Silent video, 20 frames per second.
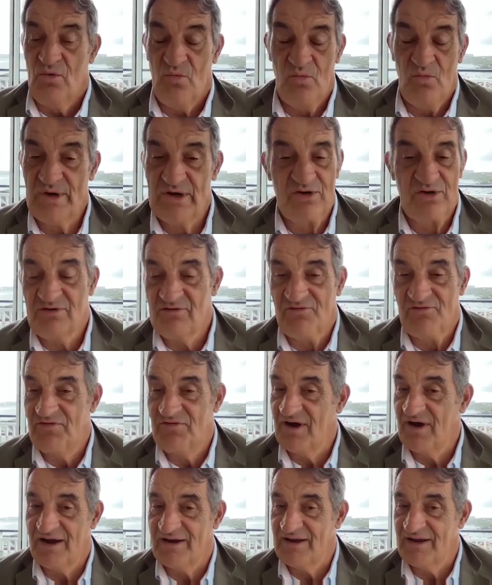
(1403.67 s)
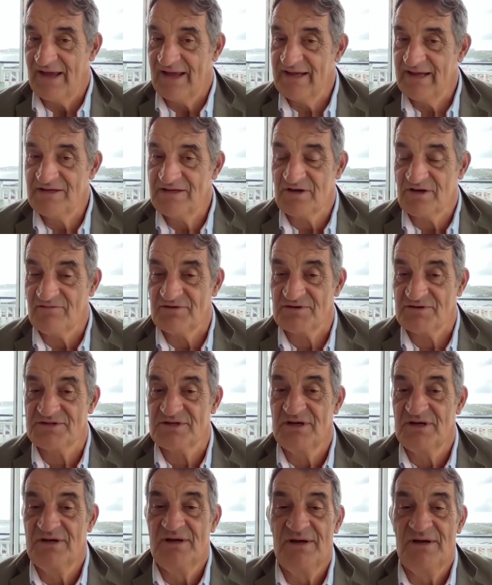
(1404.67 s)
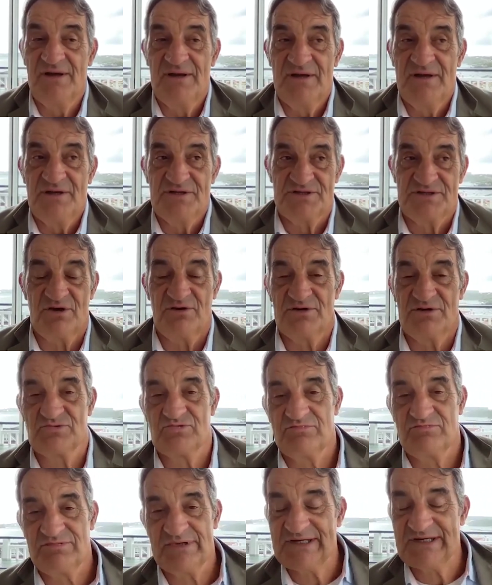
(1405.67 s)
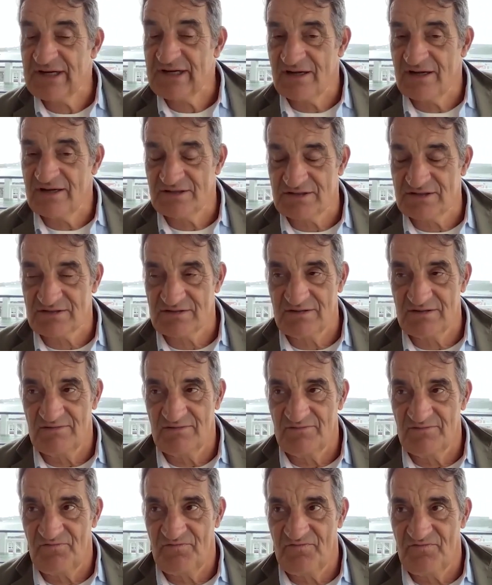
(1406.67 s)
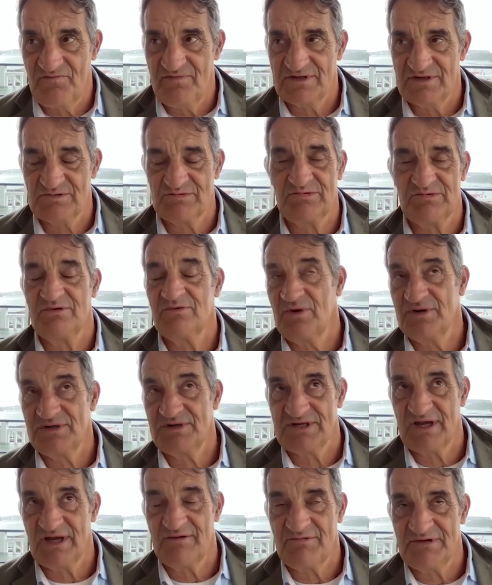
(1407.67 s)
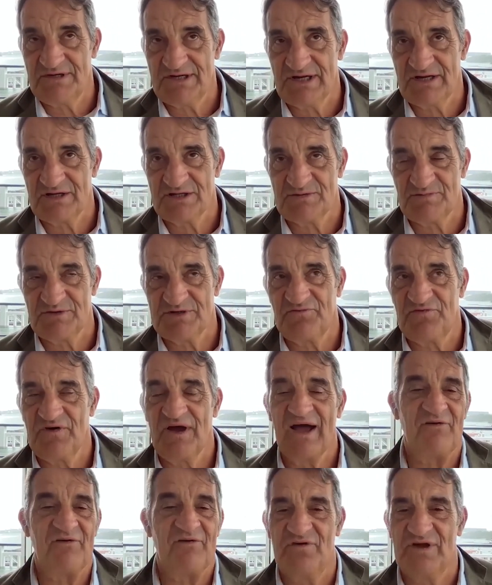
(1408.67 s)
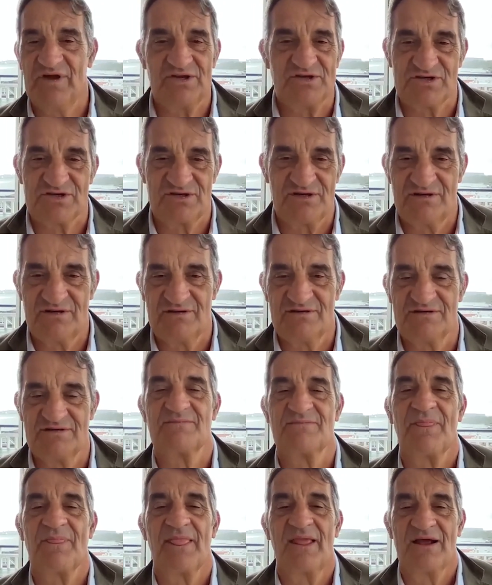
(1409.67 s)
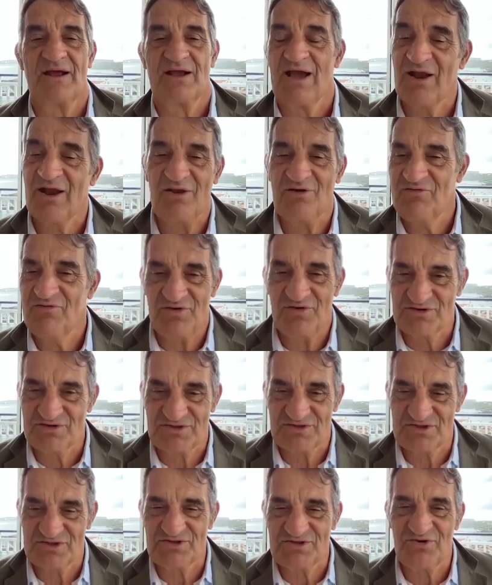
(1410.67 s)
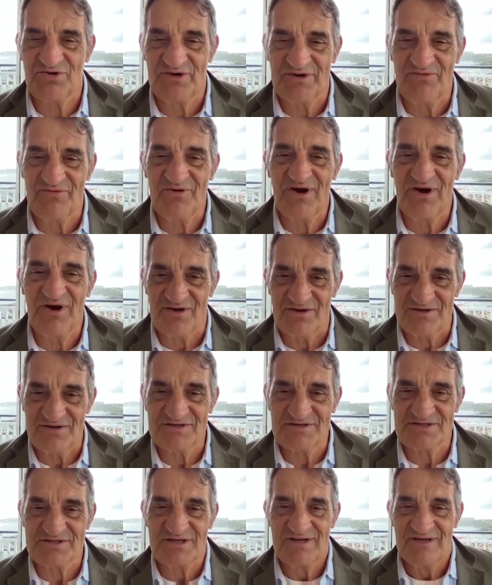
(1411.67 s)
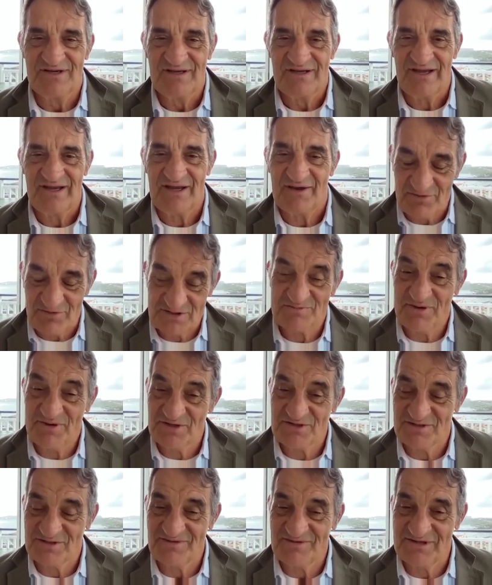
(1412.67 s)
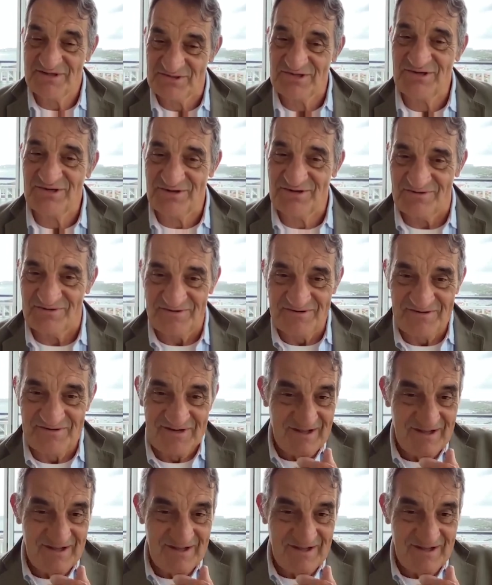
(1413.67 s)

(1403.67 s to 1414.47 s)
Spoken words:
We couldn't find a hint of it. So as ridiculous, as I wouldn't say ridiculous, but as far-fetched and as colourful as the story was, it was possibly true.